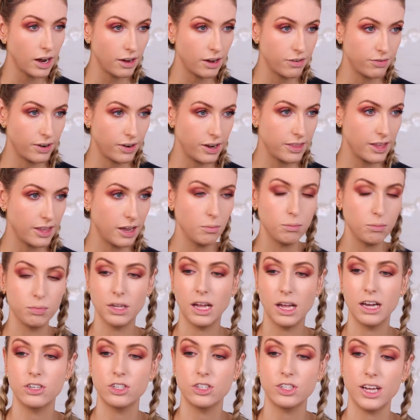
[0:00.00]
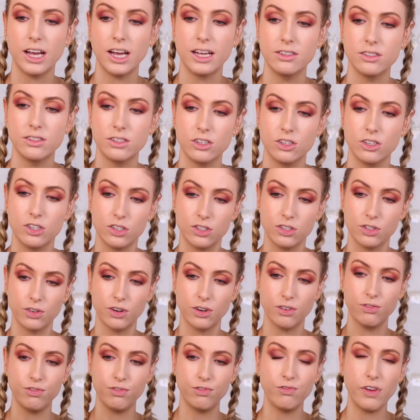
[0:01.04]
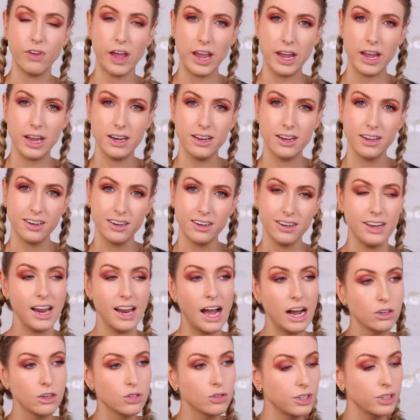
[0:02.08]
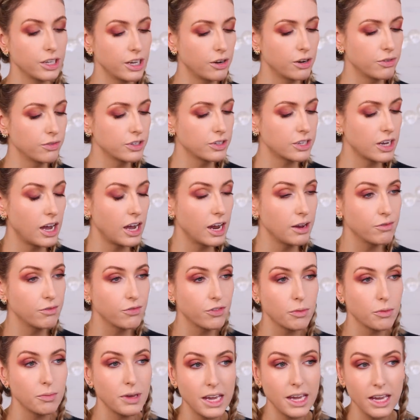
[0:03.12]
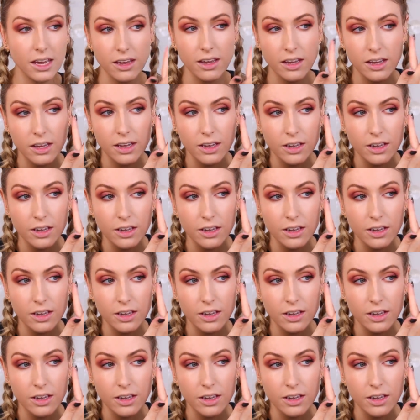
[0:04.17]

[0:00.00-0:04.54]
I find that blush tends to just sort of fade naturally over time for me.